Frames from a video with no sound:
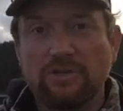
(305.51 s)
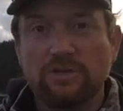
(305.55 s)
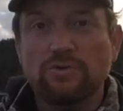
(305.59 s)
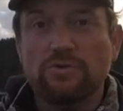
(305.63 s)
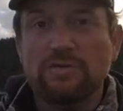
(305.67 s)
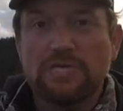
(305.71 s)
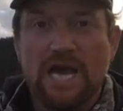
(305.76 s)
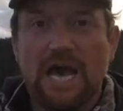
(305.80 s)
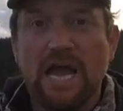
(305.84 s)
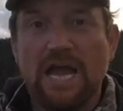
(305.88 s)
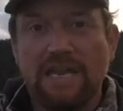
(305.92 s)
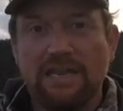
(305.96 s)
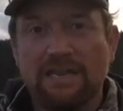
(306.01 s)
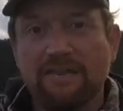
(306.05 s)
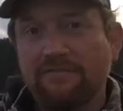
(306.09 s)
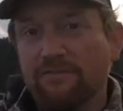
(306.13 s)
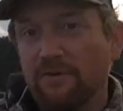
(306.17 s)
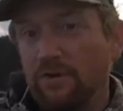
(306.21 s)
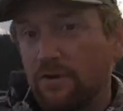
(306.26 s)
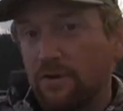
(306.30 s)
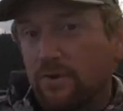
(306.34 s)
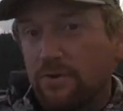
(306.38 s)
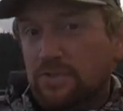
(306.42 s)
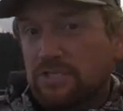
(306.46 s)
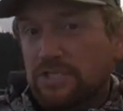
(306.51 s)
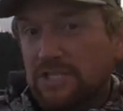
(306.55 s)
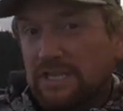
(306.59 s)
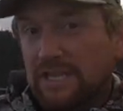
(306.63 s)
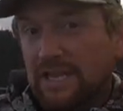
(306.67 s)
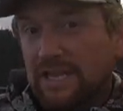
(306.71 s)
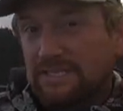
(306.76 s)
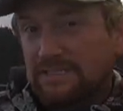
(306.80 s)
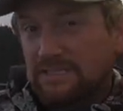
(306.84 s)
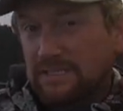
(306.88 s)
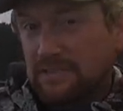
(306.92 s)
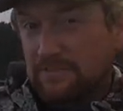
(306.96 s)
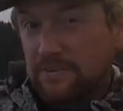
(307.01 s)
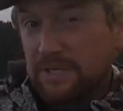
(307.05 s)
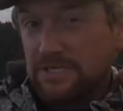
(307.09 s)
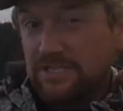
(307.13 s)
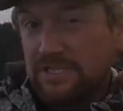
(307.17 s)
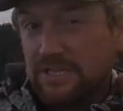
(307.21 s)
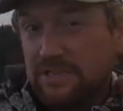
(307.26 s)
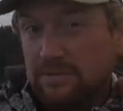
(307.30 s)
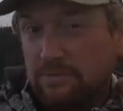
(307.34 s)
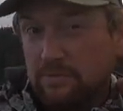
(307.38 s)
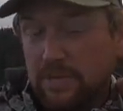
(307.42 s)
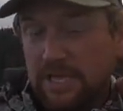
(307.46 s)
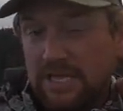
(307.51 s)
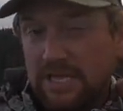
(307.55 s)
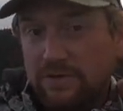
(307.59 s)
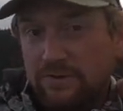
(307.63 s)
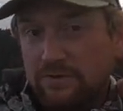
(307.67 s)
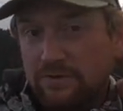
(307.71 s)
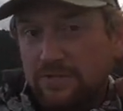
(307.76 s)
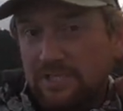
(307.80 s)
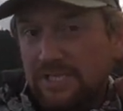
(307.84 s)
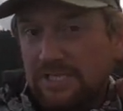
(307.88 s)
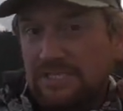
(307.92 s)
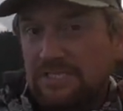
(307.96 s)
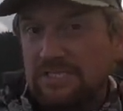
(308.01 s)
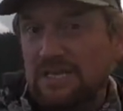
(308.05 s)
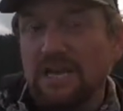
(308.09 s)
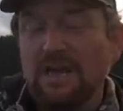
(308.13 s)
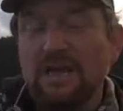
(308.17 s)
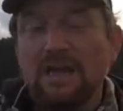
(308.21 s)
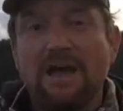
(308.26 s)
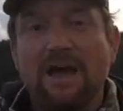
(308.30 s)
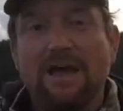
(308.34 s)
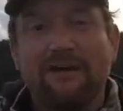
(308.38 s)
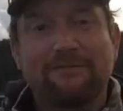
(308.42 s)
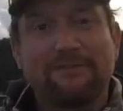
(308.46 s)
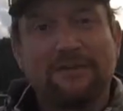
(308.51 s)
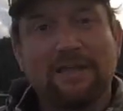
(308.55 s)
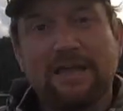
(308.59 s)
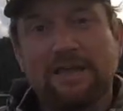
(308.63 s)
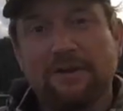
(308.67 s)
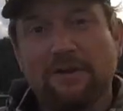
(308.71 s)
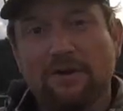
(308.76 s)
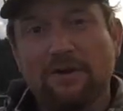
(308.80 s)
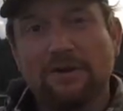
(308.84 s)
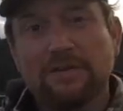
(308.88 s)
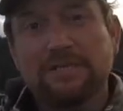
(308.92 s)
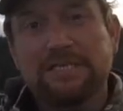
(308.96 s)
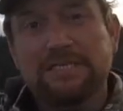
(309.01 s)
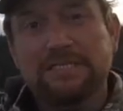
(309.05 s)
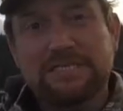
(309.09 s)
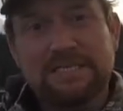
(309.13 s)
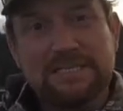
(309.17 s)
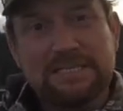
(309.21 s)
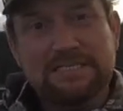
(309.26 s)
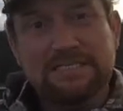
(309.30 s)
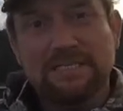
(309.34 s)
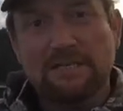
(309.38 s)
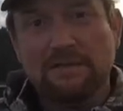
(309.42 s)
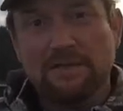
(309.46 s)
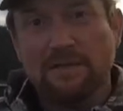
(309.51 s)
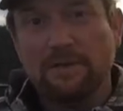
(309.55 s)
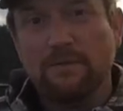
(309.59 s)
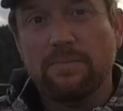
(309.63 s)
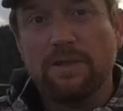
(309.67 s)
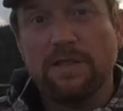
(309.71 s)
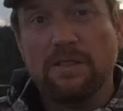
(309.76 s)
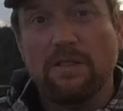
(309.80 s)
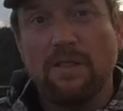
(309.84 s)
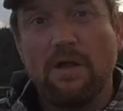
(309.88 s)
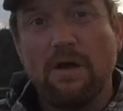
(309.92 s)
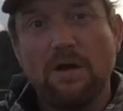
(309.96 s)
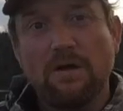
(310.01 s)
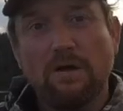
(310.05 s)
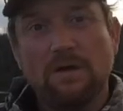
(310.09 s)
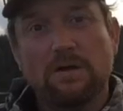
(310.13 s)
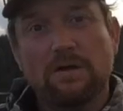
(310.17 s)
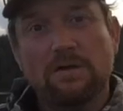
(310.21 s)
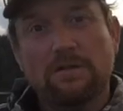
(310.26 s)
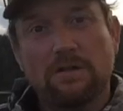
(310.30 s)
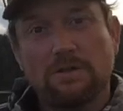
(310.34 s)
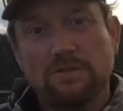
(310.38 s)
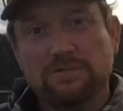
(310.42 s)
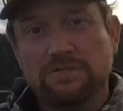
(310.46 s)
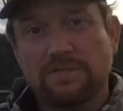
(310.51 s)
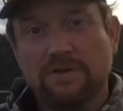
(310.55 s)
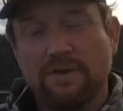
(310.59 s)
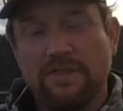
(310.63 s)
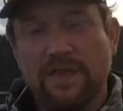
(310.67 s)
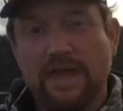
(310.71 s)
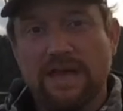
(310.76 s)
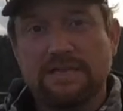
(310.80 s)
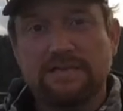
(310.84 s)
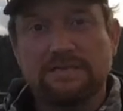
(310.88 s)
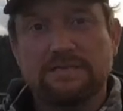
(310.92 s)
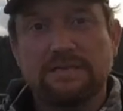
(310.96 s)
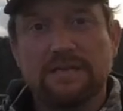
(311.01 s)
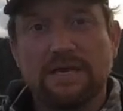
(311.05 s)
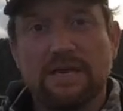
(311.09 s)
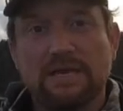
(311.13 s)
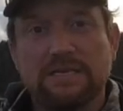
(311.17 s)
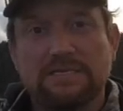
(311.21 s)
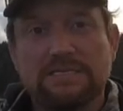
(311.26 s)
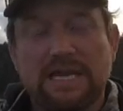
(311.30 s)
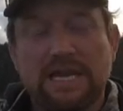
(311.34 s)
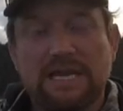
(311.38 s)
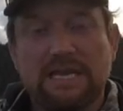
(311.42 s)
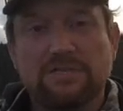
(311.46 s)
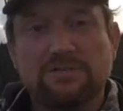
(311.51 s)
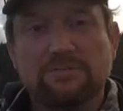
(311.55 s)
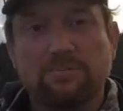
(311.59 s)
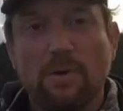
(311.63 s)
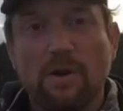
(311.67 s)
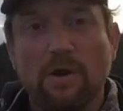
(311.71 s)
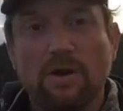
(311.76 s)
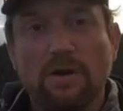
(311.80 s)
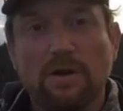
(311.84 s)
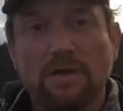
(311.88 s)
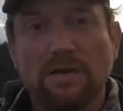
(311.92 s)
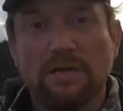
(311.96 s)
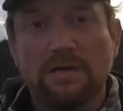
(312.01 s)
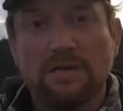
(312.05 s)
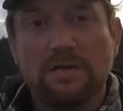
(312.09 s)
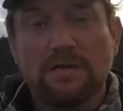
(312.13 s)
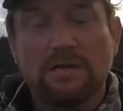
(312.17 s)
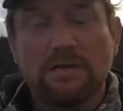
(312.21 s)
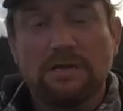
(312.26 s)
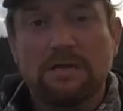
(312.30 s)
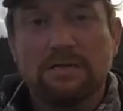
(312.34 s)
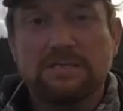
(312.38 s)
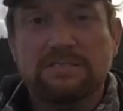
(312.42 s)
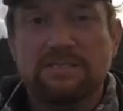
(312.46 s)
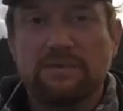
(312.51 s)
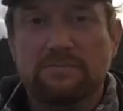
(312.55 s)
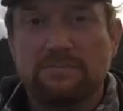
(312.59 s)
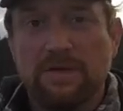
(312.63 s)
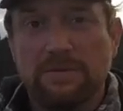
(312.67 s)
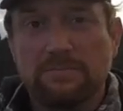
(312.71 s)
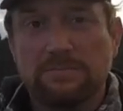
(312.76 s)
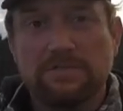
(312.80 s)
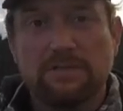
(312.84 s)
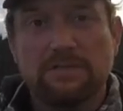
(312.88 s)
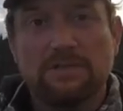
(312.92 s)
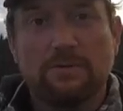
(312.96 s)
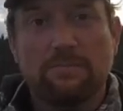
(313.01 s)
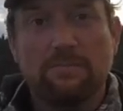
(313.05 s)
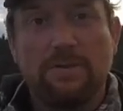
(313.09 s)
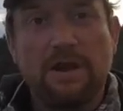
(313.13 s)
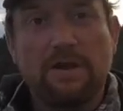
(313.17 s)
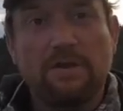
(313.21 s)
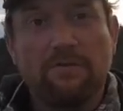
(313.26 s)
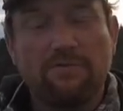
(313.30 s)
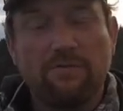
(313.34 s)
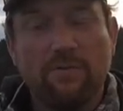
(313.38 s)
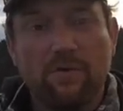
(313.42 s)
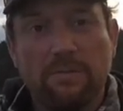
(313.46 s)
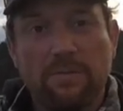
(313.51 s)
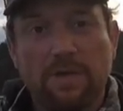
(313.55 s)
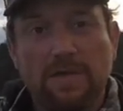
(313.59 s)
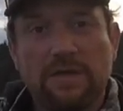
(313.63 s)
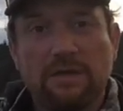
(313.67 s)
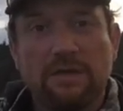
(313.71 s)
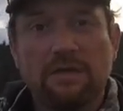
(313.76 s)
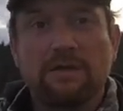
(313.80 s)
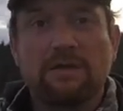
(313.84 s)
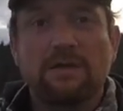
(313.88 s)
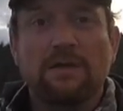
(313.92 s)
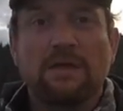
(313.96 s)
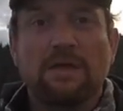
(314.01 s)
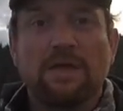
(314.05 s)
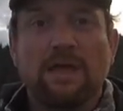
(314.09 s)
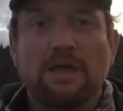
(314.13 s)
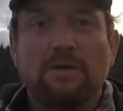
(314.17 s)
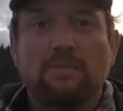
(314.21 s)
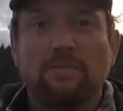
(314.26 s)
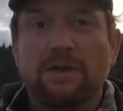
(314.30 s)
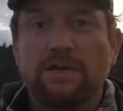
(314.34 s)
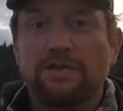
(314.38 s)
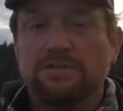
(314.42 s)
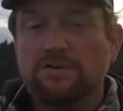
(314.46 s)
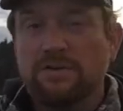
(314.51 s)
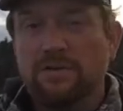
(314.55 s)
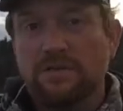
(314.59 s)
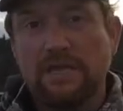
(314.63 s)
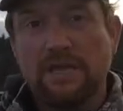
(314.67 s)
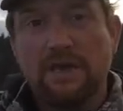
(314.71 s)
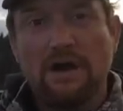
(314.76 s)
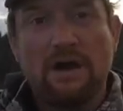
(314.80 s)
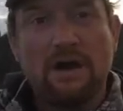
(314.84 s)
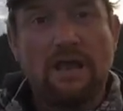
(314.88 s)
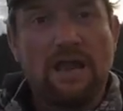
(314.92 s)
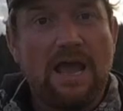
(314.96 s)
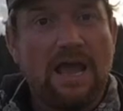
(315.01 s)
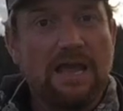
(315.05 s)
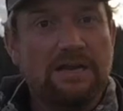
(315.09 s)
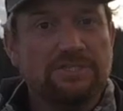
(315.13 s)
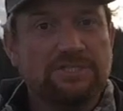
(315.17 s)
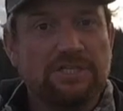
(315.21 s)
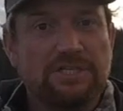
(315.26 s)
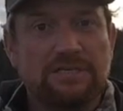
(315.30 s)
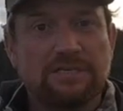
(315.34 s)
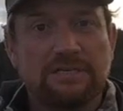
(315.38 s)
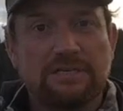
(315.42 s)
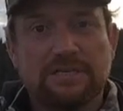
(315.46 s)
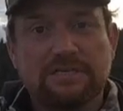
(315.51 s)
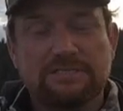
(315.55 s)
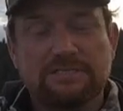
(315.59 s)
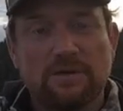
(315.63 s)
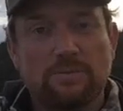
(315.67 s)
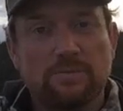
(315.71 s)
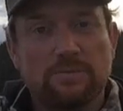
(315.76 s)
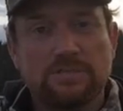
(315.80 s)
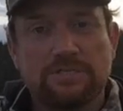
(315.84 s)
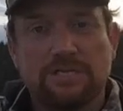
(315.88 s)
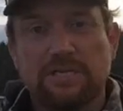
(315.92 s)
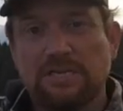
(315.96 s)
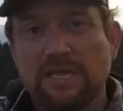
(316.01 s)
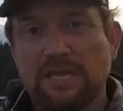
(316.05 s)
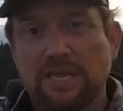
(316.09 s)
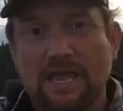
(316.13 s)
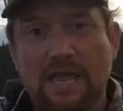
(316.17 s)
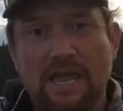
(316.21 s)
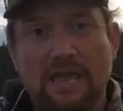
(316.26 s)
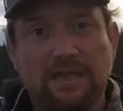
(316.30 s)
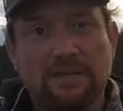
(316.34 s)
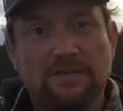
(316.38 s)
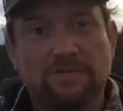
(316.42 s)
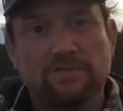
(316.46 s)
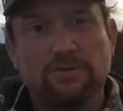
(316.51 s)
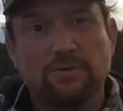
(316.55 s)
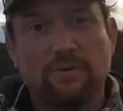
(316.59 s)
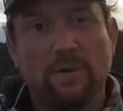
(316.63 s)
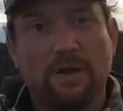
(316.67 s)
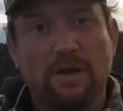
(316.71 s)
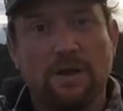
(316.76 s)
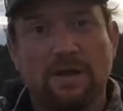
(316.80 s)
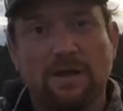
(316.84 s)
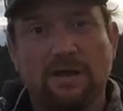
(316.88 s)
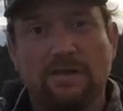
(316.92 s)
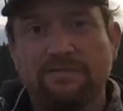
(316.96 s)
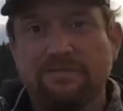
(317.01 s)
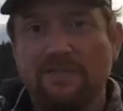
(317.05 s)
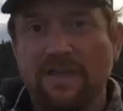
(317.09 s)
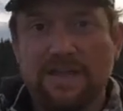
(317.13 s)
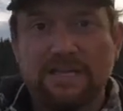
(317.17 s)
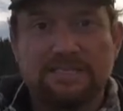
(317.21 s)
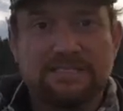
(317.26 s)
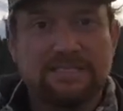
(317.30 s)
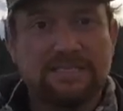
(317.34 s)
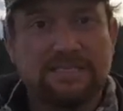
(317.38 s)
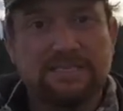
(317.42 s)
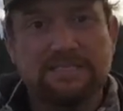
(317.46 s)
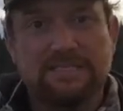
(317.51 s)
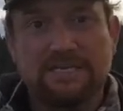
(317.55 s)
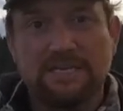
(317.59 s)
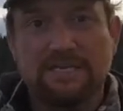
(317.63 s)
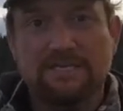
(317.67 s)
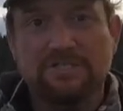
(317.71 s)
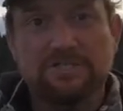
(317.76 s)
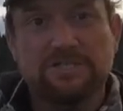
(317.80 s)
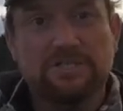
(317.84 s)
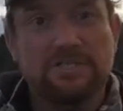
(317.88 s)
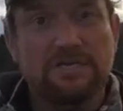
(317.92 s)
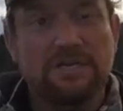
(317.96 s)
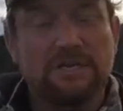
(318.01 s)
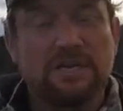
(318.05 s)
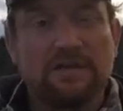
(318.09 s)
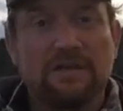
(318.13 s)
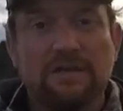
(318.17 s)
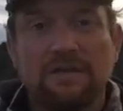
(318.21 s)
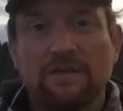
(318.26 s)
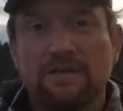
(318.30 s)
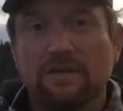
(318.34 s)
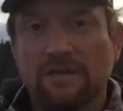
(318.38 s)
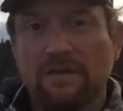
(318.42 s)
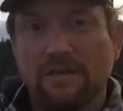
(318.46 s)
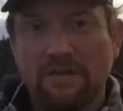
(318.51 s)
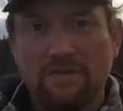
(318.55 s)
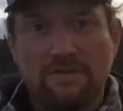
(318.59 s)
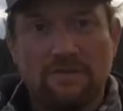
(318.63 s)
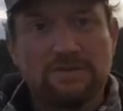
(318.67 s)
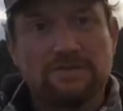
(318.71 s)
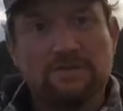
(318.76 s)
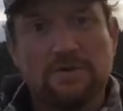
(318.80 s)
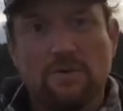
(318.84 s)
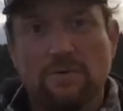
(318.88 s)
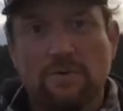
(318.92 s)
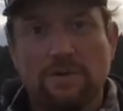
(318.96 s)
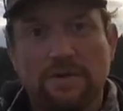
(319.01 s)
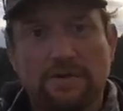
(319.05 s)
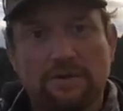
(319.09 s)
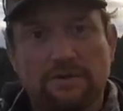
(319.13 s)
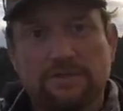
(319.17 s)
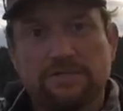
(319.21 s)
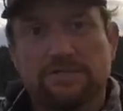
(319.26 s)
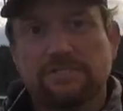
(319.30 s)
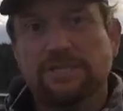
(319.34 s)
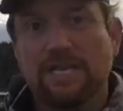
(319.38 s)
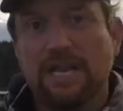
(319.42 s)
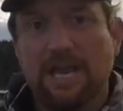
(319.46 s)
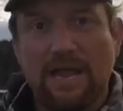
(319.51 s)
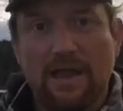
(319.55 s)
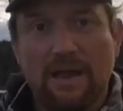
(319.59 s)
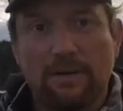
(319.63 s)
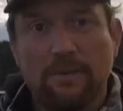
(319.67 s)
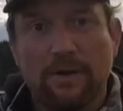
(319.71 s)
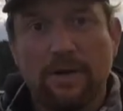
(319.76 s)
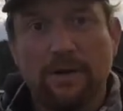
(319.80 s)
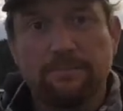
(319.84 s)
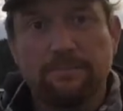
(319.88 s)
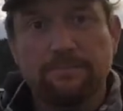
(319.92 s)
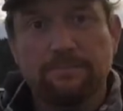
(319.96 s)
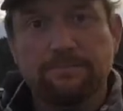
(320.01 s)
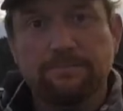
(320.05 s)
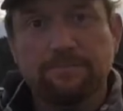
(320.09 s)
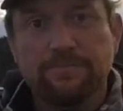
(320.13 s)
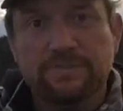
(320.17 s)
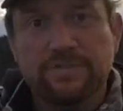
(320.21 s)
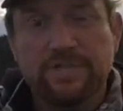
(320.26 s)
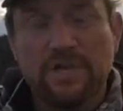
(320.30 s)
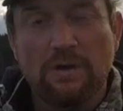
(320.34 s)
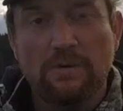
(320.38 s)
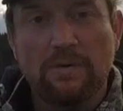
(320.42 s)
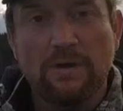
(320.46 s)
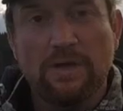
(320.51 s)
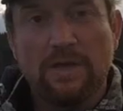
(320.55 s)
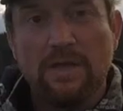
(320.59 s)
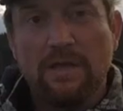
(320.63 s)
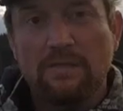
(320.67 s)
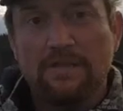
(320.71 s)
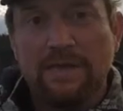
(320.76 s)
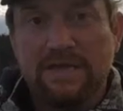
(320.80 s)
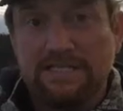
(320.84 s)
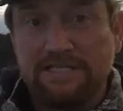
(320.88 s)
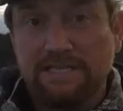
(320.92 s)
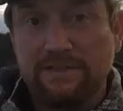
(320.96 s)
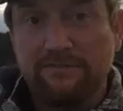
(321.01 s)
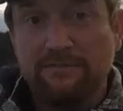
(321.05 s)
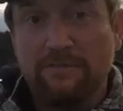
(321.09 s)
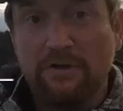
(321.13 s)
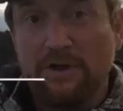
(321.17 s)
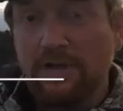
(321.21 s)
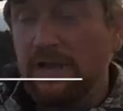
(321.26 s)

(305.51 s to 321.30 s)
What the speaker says: do tie different hoochie lengths, especially the plain hoochies. I feel like early season a little bit longer, closer to that 10-inch mark is sometimes a little better for me. And when it's really hot action, it's almost like you can't get short enough. That 6-inch and those kokanee are just going to hammer it. So that's it for